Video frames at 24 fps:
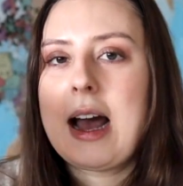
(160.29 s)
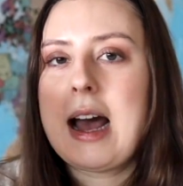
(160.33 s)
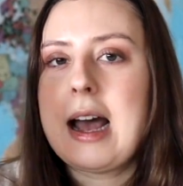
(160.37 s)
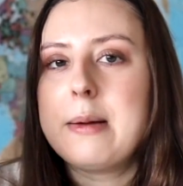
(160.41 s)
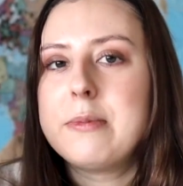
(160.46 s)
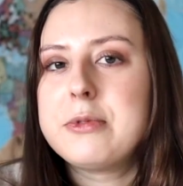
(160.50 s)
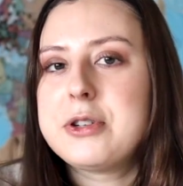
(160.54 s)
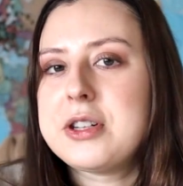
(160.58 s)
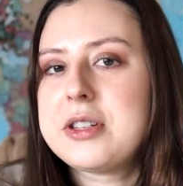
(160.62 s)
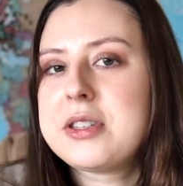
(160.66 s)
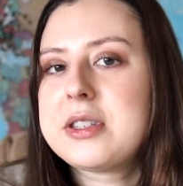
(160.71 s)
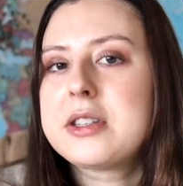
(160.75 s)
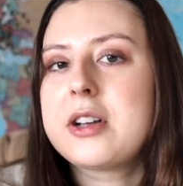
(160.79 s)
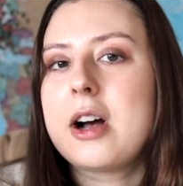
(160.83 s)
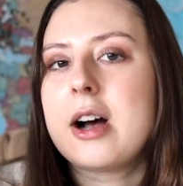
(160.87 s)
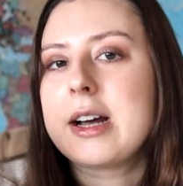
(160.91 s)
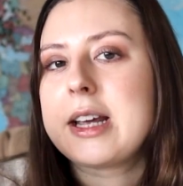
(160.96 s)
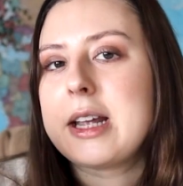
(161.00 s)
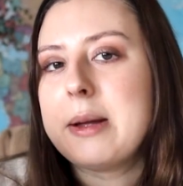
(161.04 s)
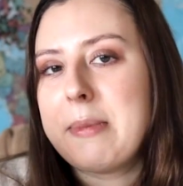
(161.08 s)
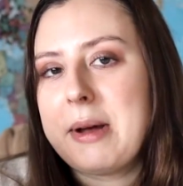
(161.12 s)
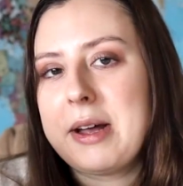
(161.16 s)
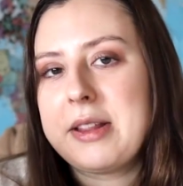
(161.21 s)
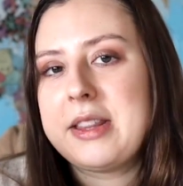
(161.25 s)
I'm just
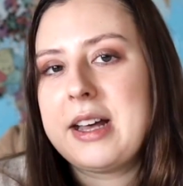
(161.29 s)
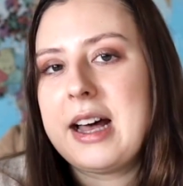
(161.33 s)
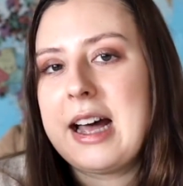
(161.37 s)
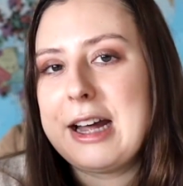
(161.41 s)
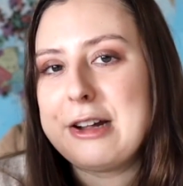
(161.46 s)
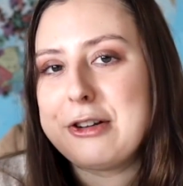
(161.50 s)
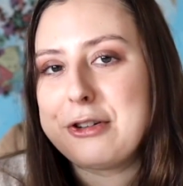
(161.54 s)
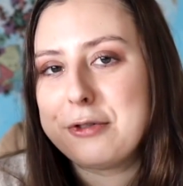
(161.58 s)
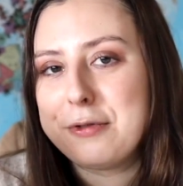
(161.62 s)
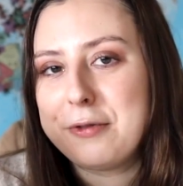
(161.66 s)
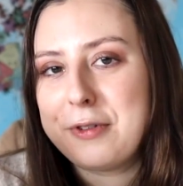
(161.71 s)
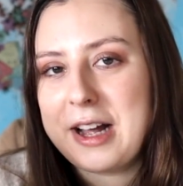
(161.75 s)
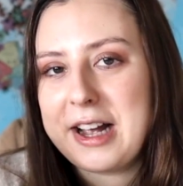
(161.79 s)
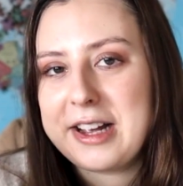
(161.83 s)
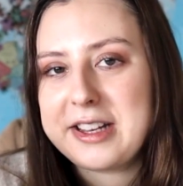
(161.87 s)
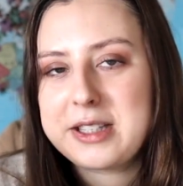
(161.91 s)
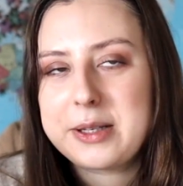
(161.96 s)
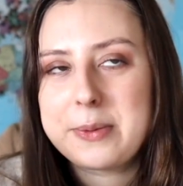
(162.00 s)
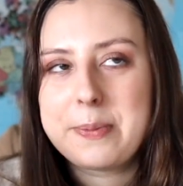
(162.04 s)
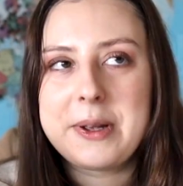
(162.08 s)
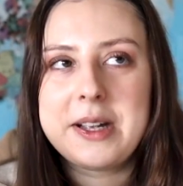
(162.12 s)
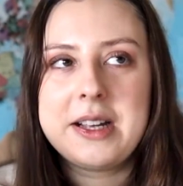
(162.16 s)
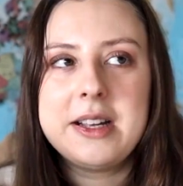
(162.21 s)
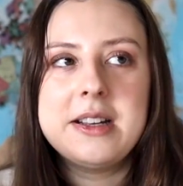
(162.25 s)
talking about the Hydro
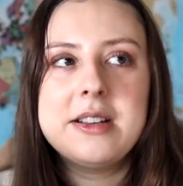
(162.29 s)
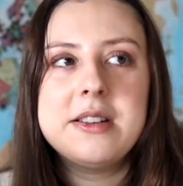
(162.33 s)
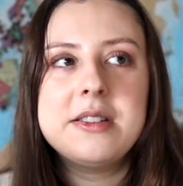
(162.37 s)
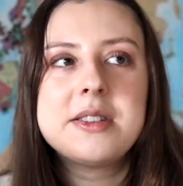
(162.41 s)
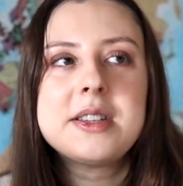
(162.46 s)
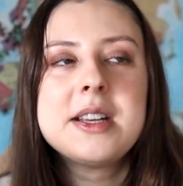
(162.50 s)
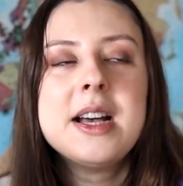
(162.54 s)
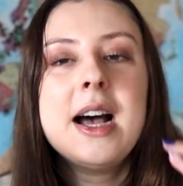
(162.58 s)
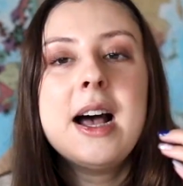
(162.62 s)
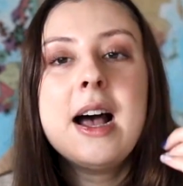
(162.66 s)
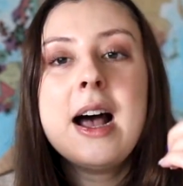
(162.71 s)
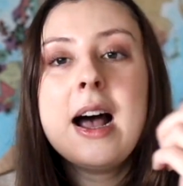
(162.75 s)
Flask because